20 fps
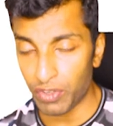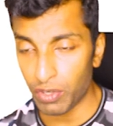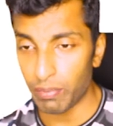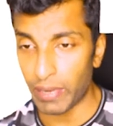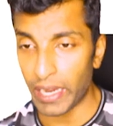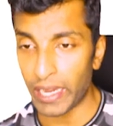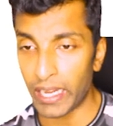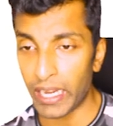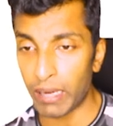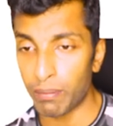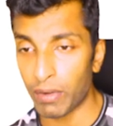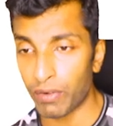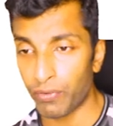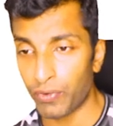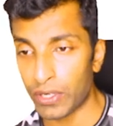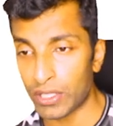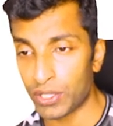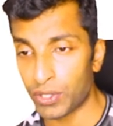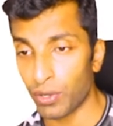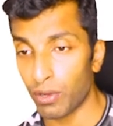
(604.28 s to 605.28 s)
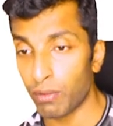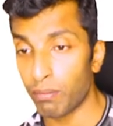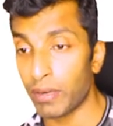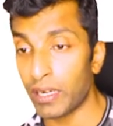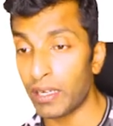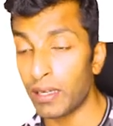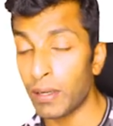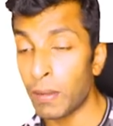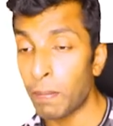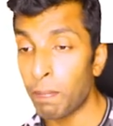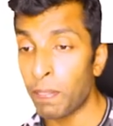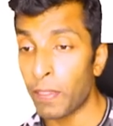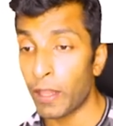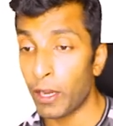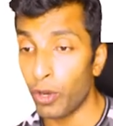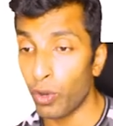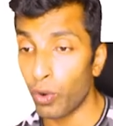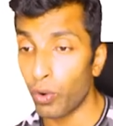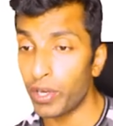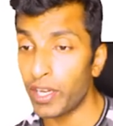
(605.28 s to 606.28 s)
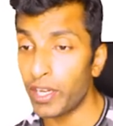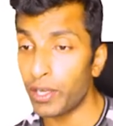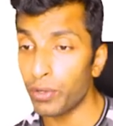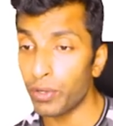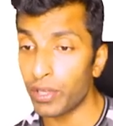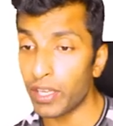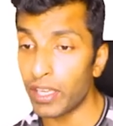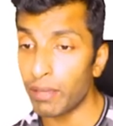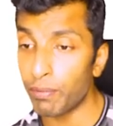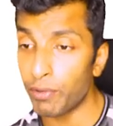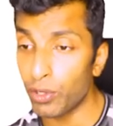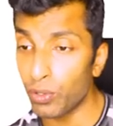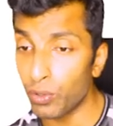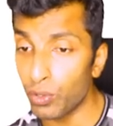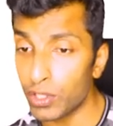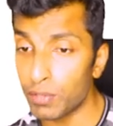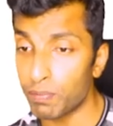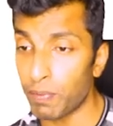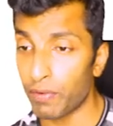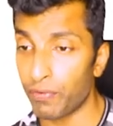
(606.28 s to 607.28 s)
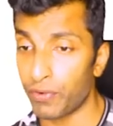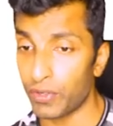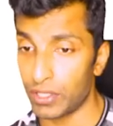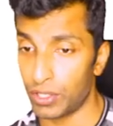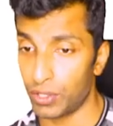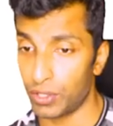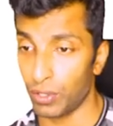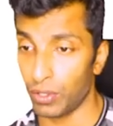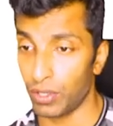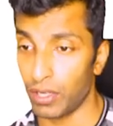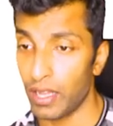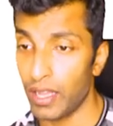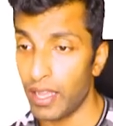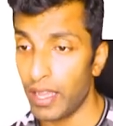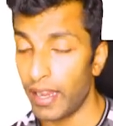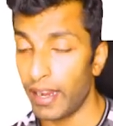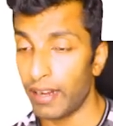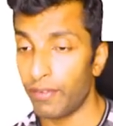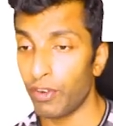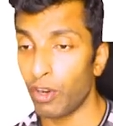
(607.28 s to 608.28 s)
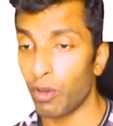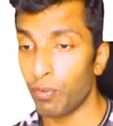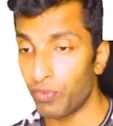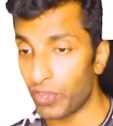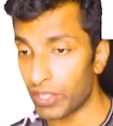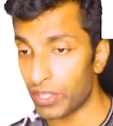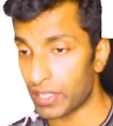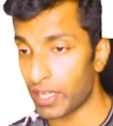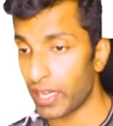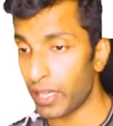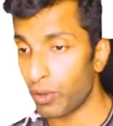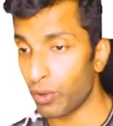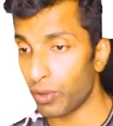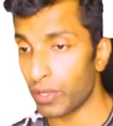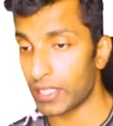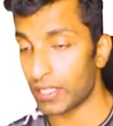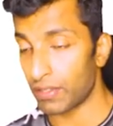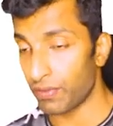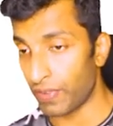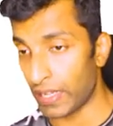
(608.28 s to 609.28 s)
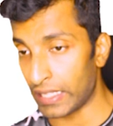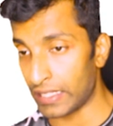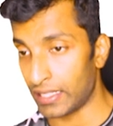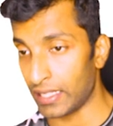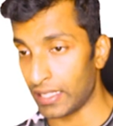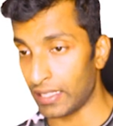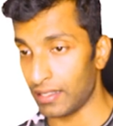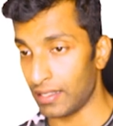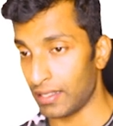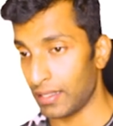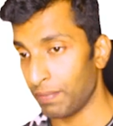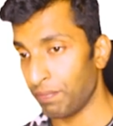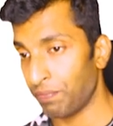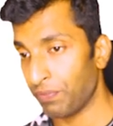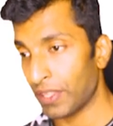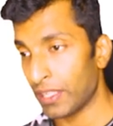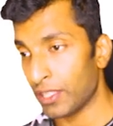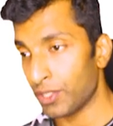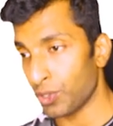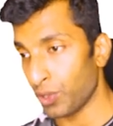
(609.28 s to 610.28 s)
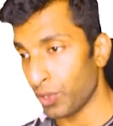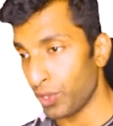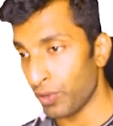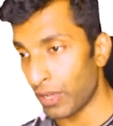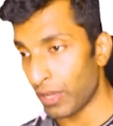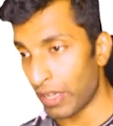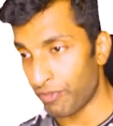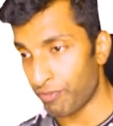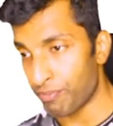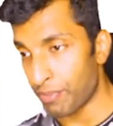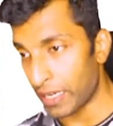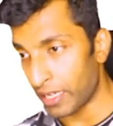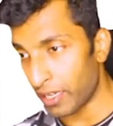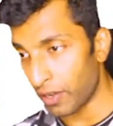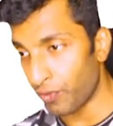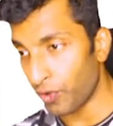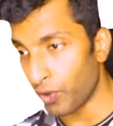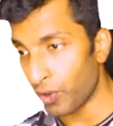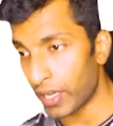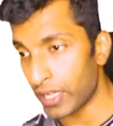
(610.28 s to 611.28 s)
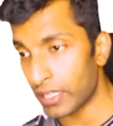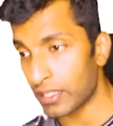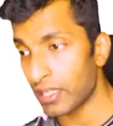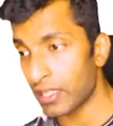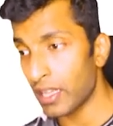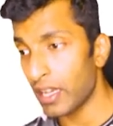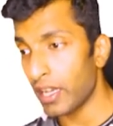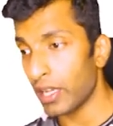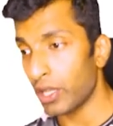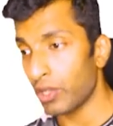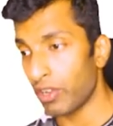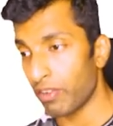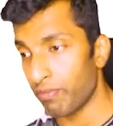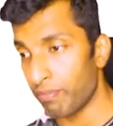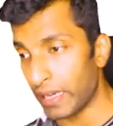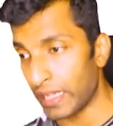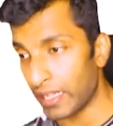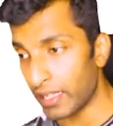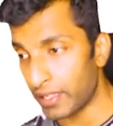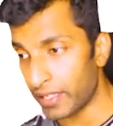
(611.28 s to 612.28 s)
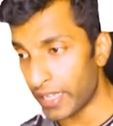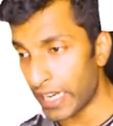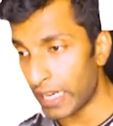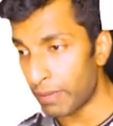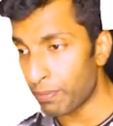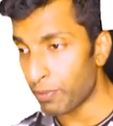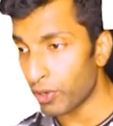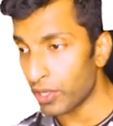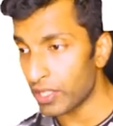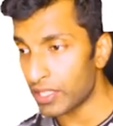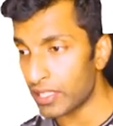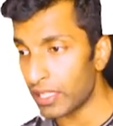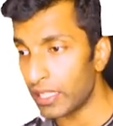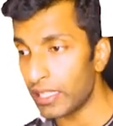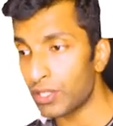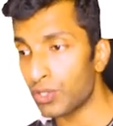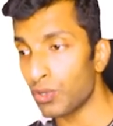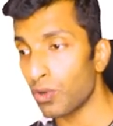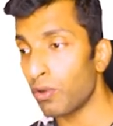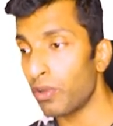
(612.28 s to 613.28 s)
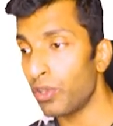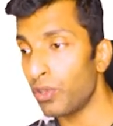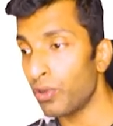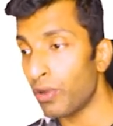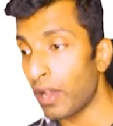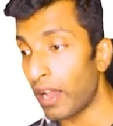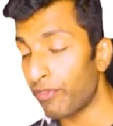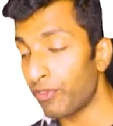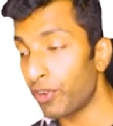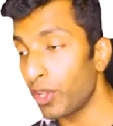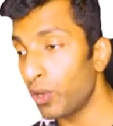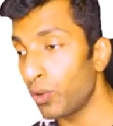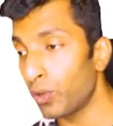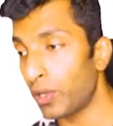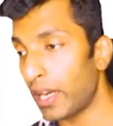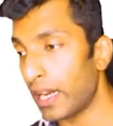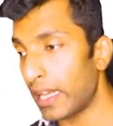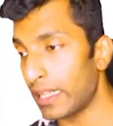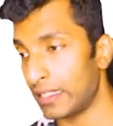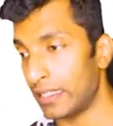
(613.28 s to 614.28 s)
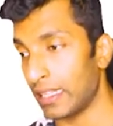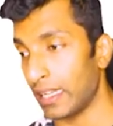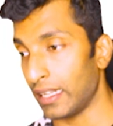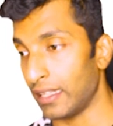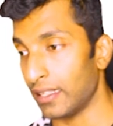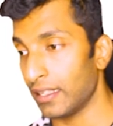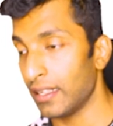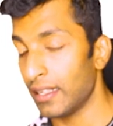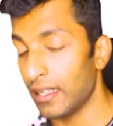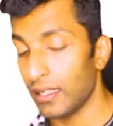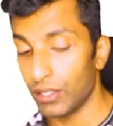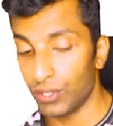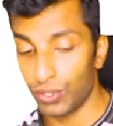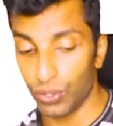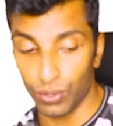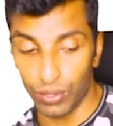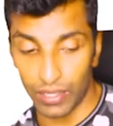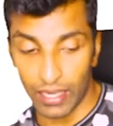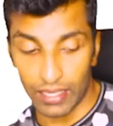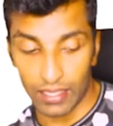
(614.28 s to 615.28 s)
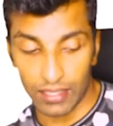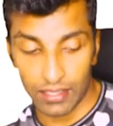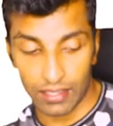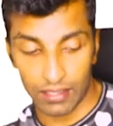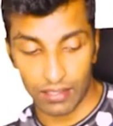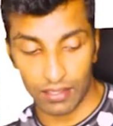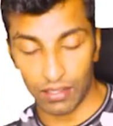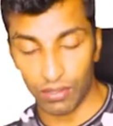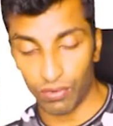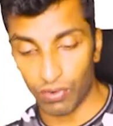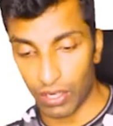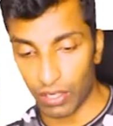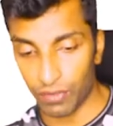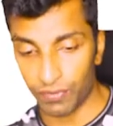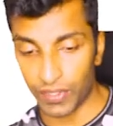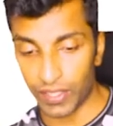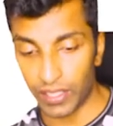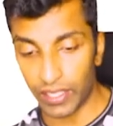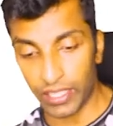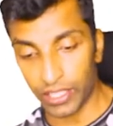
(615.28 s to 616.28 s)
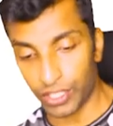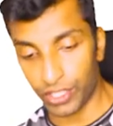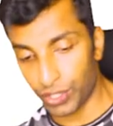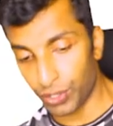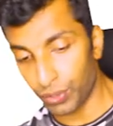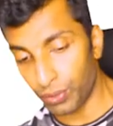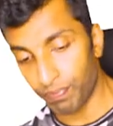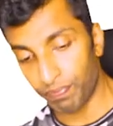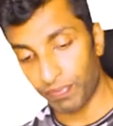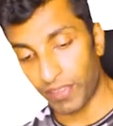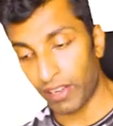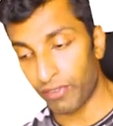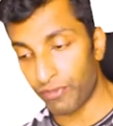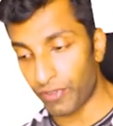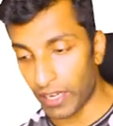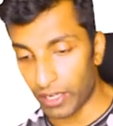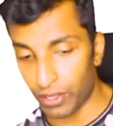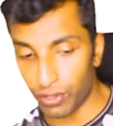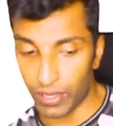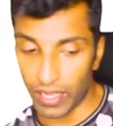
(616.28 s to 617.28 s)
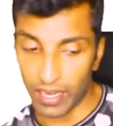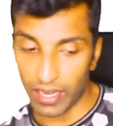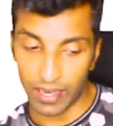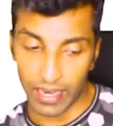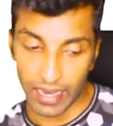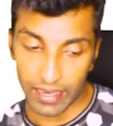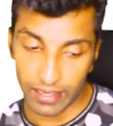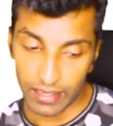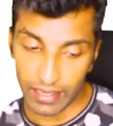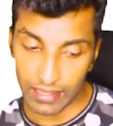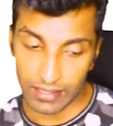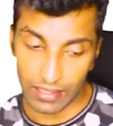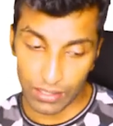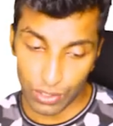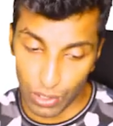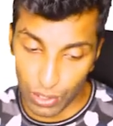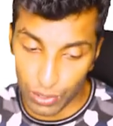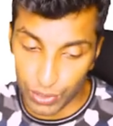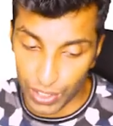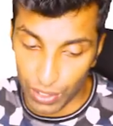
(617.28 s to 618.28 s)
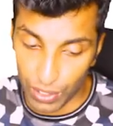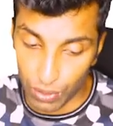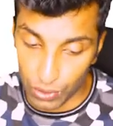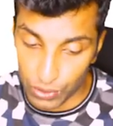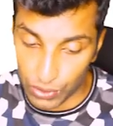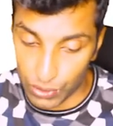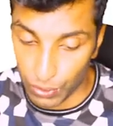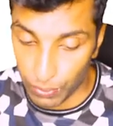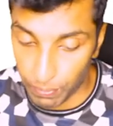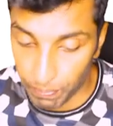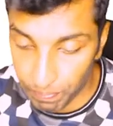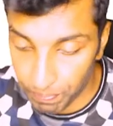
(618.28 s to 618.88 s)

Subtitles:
to maintain buffer stock, but no need to keep huge buffer stock. It will obviously go as wastage. So you have better forex, you have better trade policy, so you have to utilize that. So that is one of the issue. In fact, you can write it as a solution also.